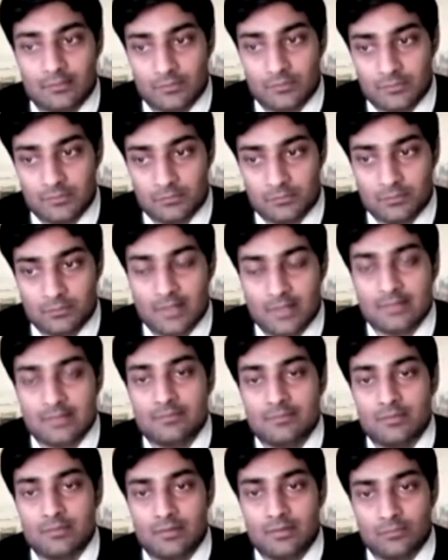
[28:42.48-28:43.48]
money
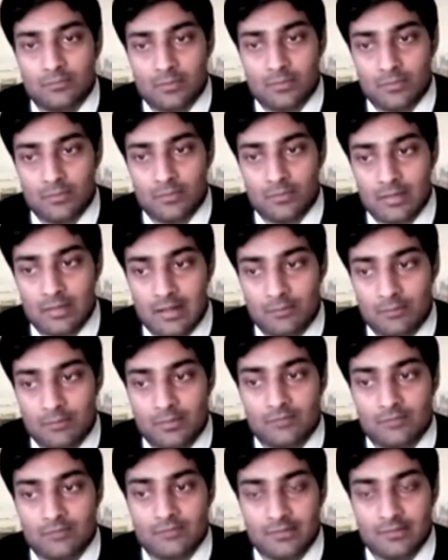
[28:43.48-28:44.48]

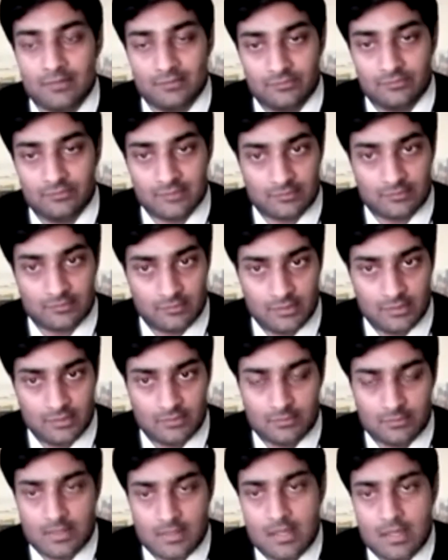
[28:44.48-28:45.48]
above their necessity.
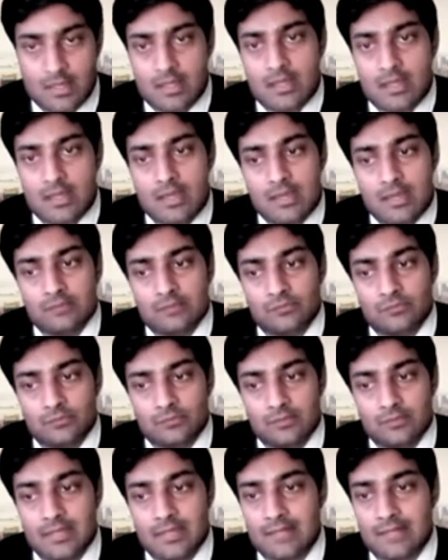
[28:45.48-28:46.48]
And so
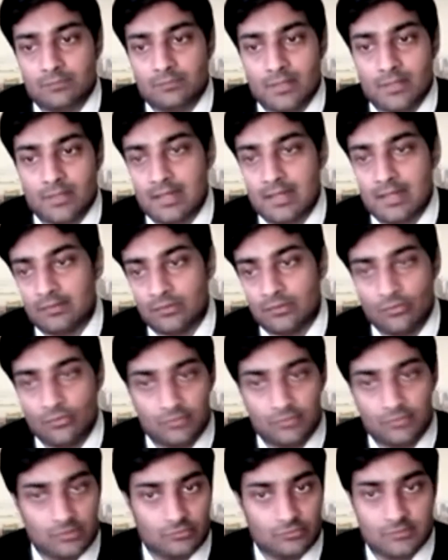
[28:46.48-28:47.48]
that money either goes
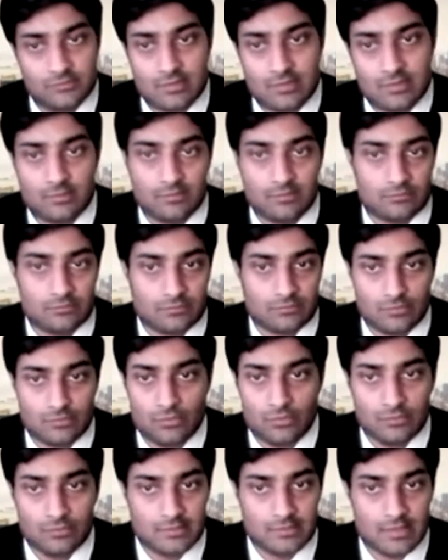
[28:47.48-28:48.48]
into savings
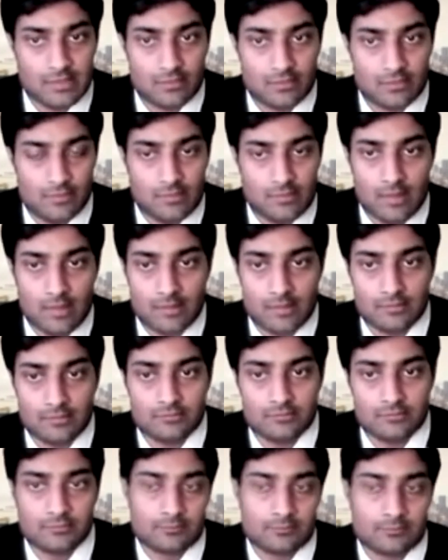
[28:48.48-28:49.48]
or the equity
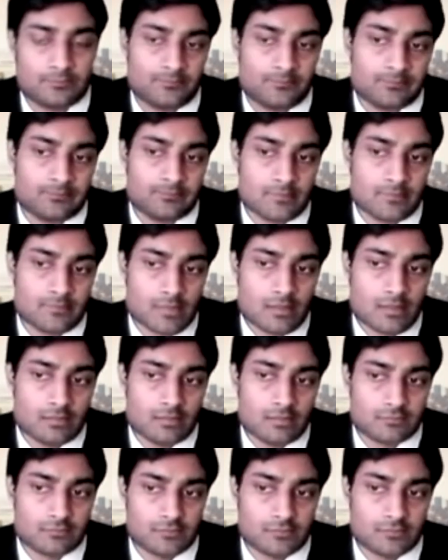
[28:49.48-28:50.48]
markets.
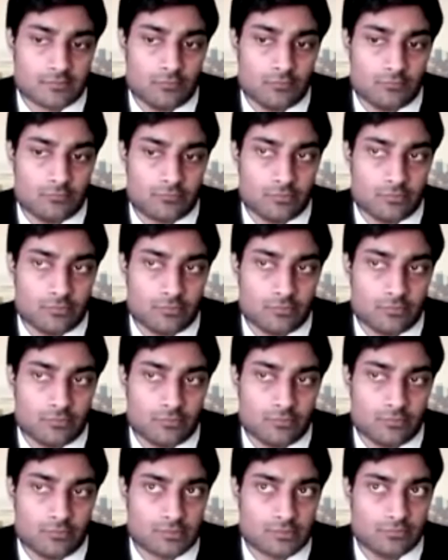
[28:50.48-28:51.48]
So from a
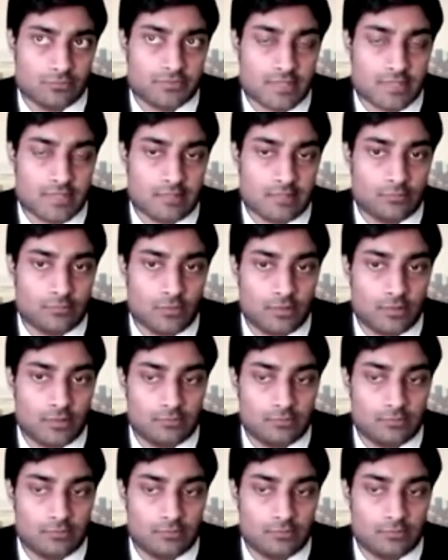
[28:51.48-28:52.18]
structural standpoint,